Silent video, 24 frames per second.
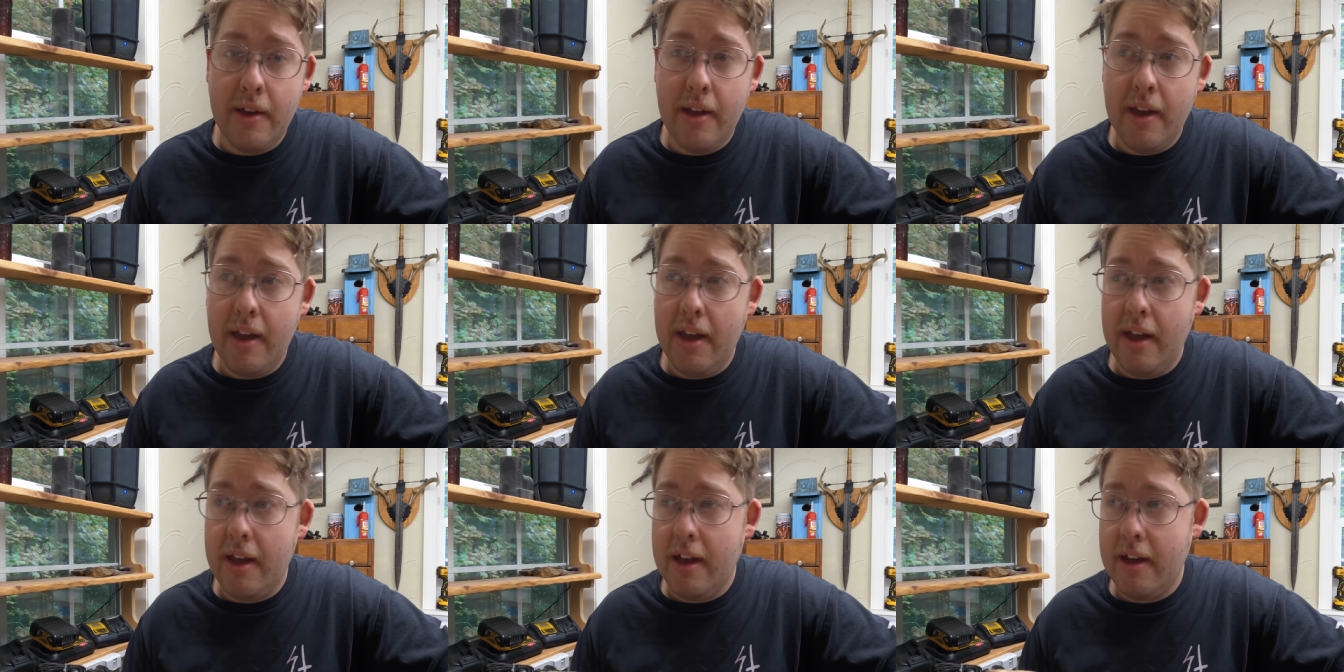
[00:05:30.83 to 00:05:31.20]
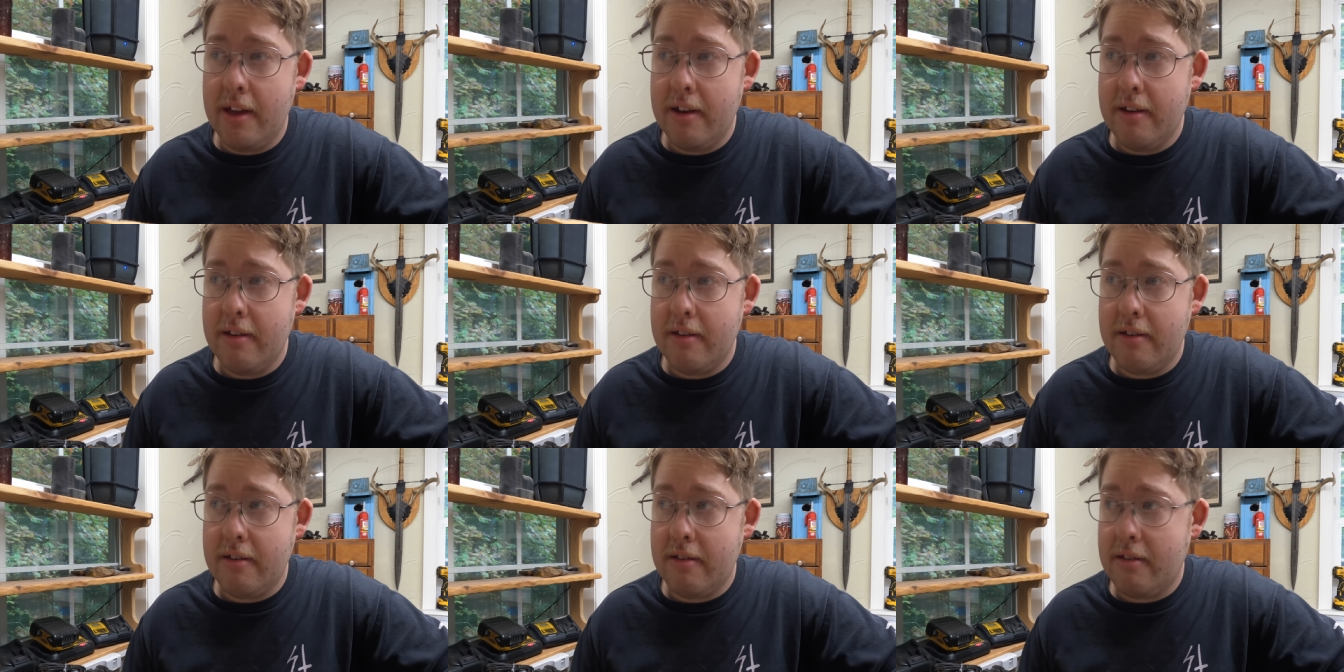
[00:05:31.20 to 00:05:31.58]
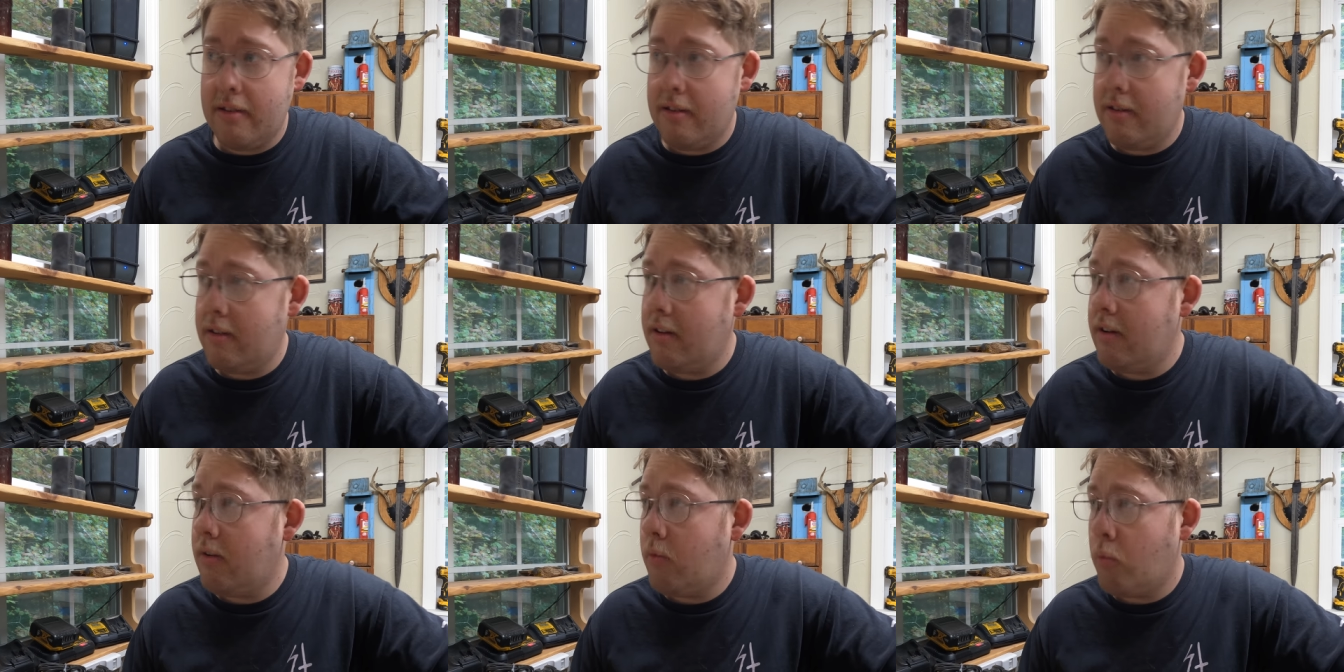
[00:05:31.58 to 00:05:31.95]
and
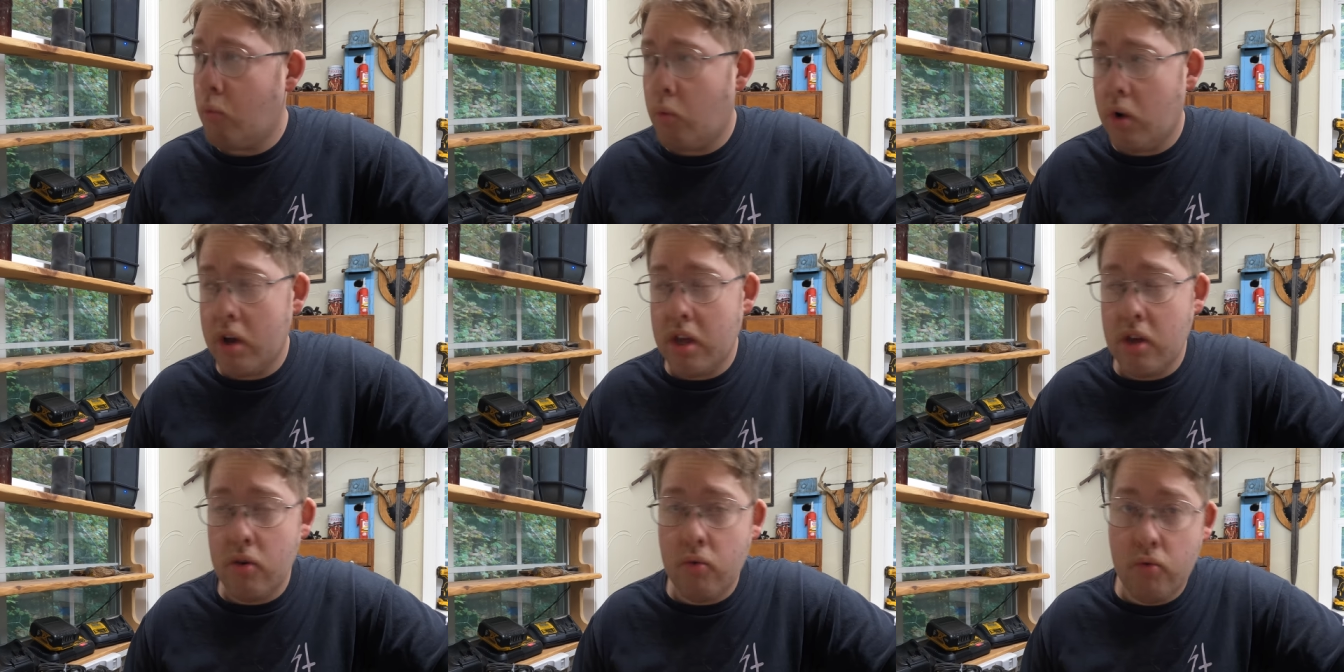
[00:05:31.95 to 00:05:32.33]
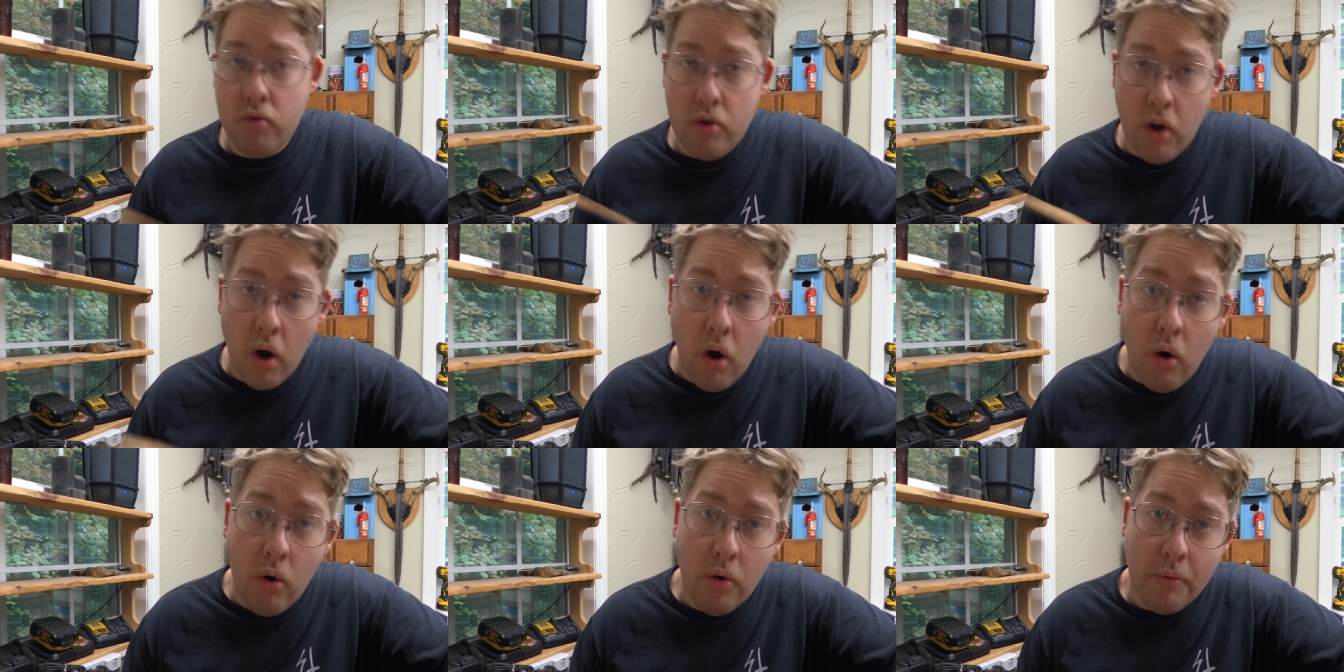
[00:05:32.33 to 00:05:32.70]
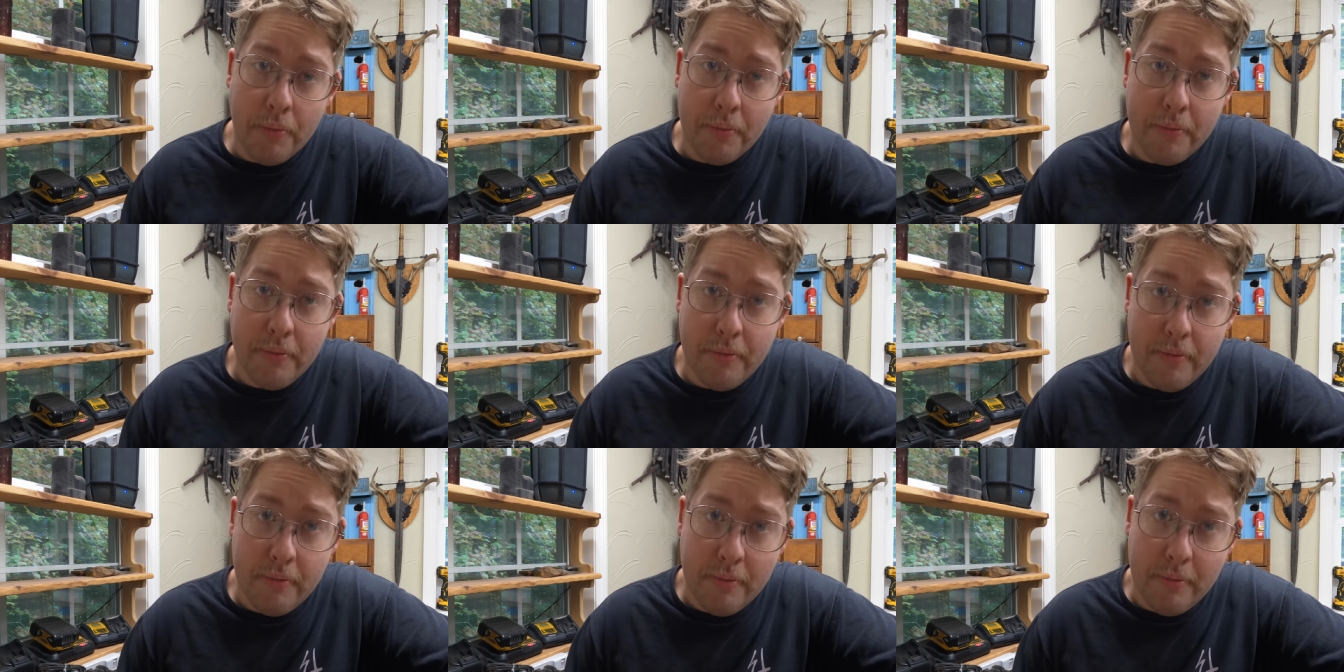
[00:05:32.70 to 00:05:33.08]
what you don't
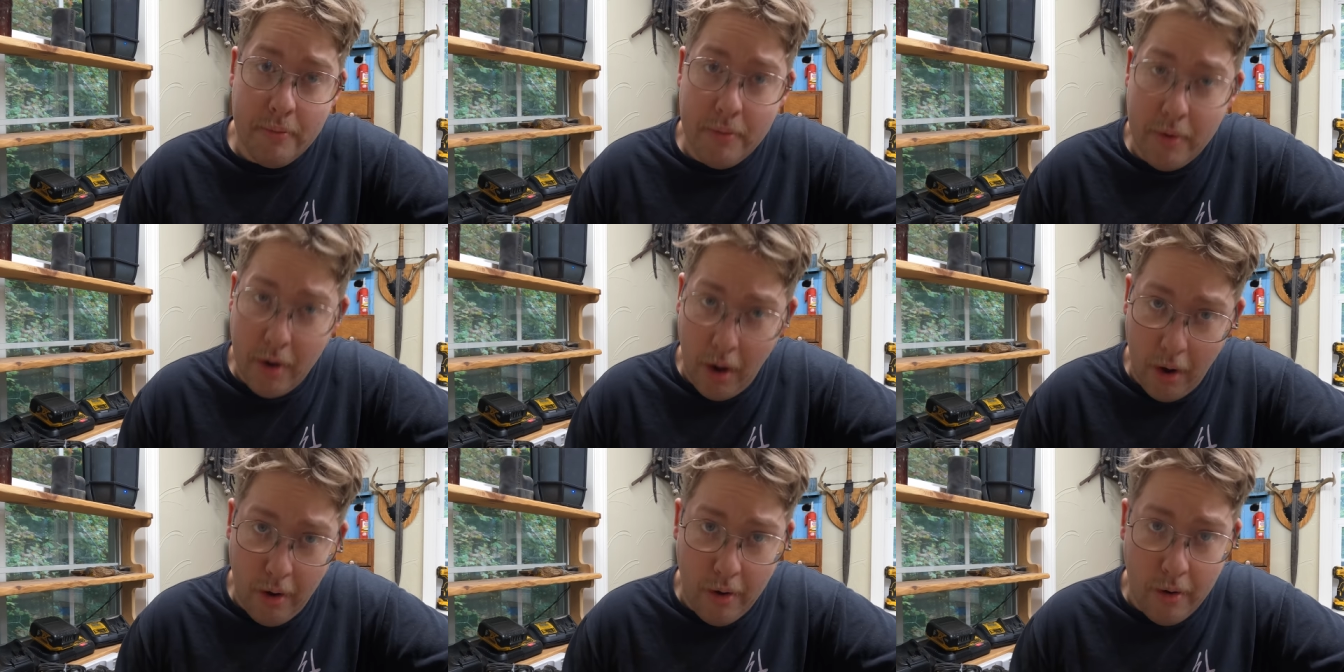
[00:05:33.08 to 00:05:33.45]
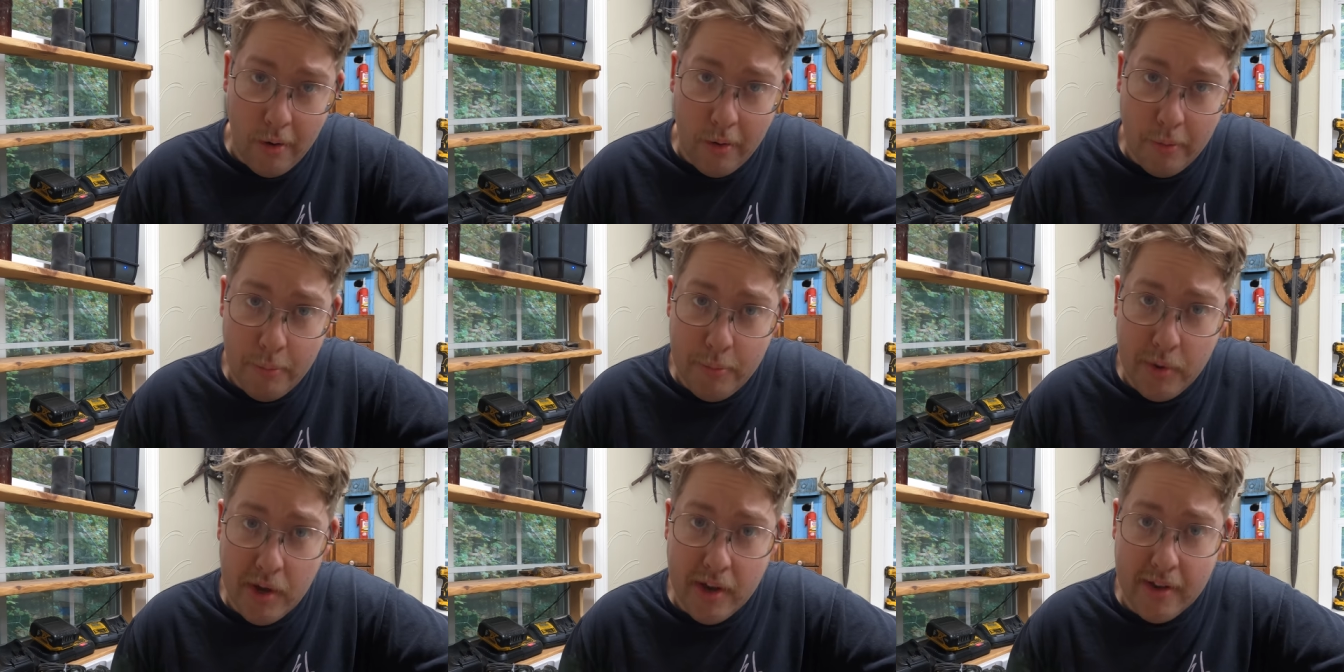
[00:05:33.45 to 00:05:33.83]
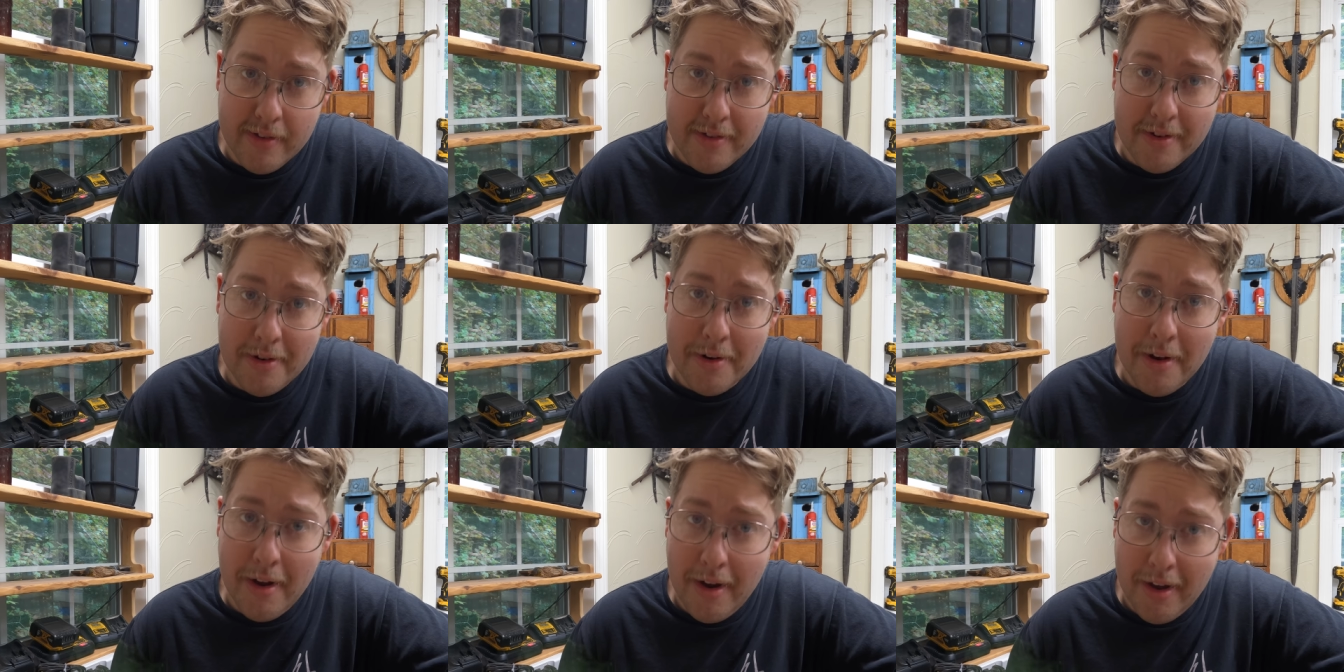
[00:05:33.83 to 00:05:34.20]
no,
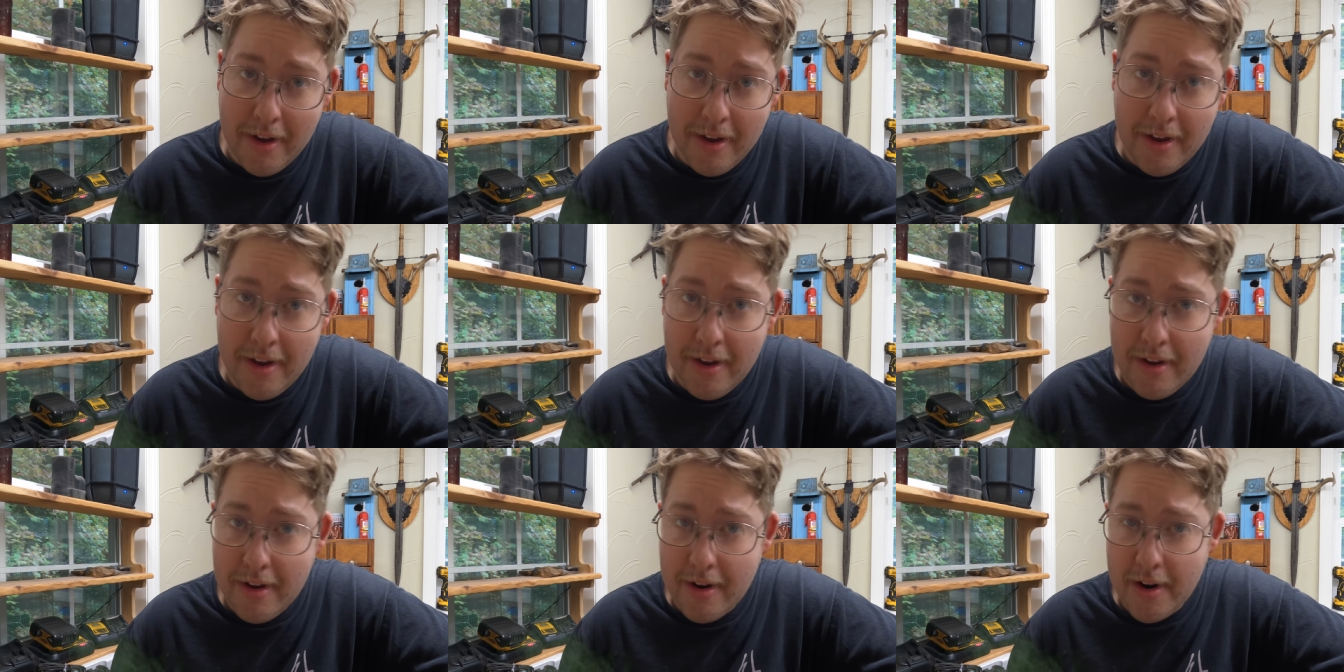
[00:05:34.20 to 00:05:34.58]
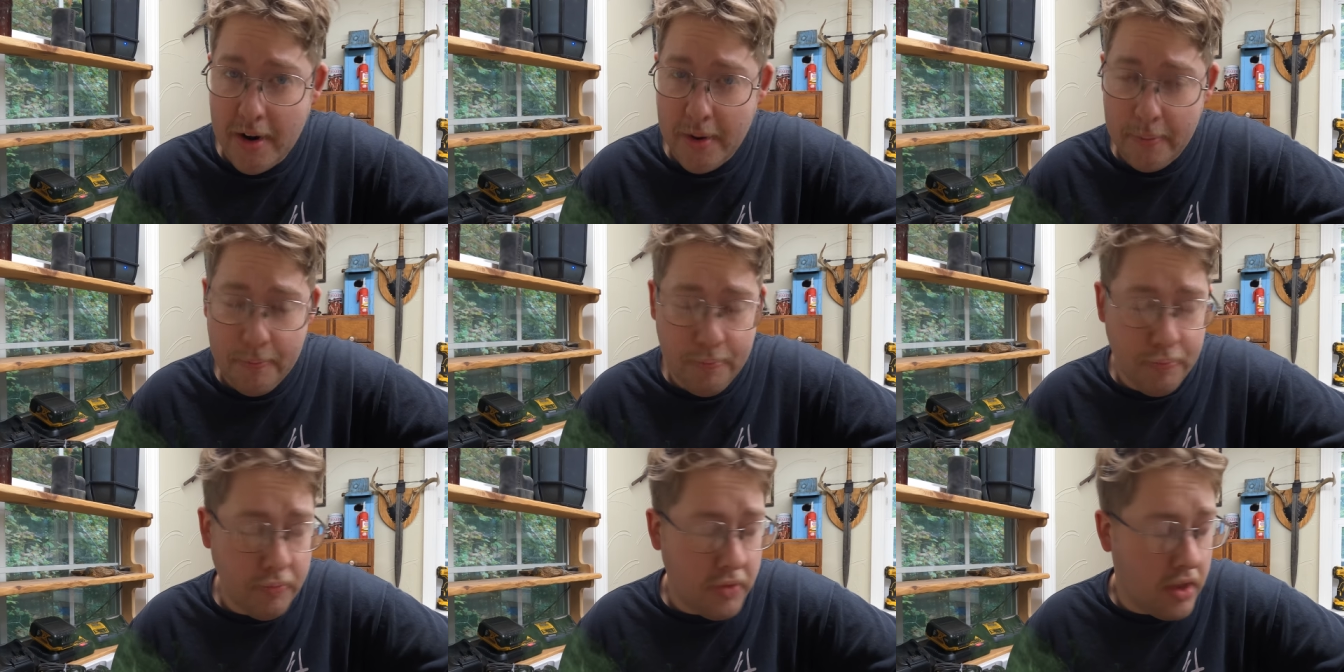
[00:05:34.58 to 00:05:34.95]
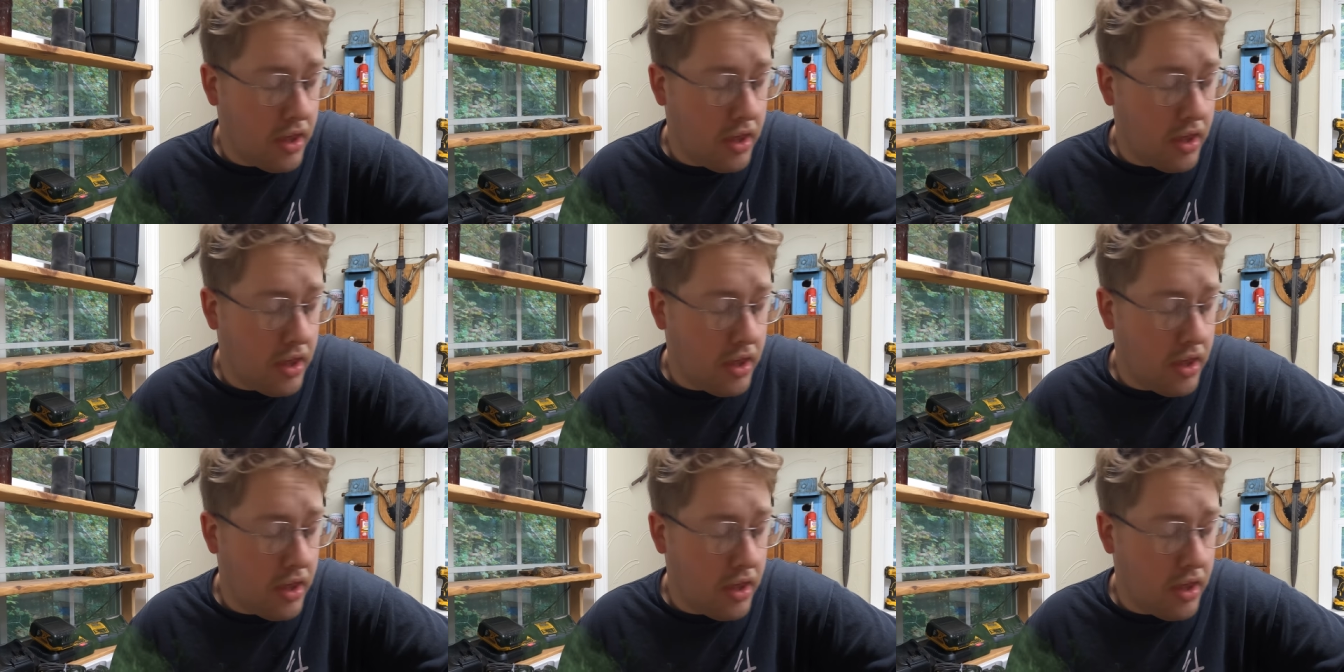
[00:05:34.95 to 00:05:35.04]
because you're not here.